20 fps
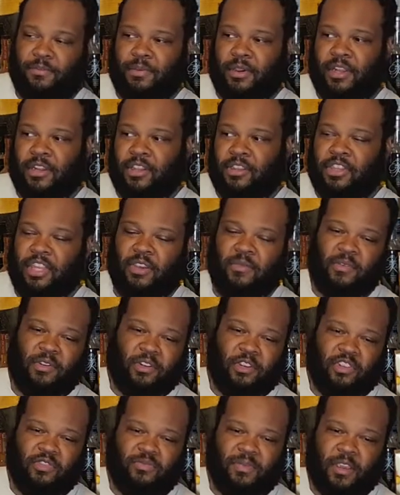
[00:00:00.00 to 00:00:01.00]
But the thing
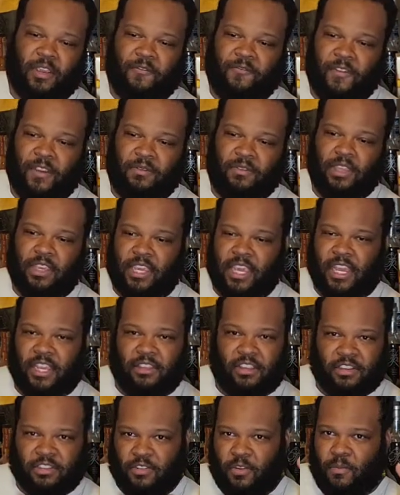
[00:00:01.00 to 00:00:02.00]
with those big 50
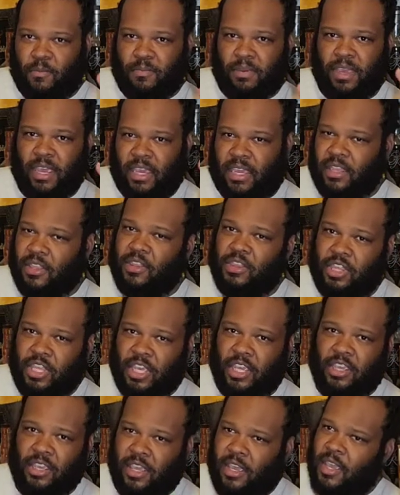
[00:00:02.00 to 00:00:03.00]
cans, they're so big and
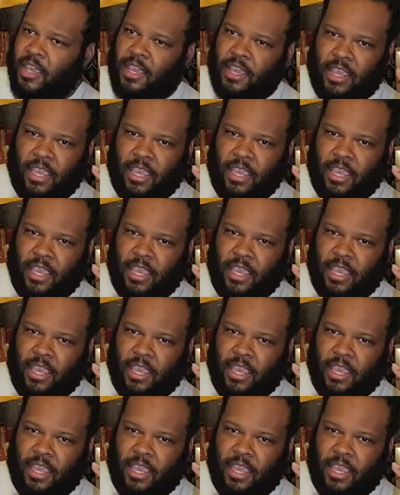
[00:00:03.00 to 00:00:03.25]
thick,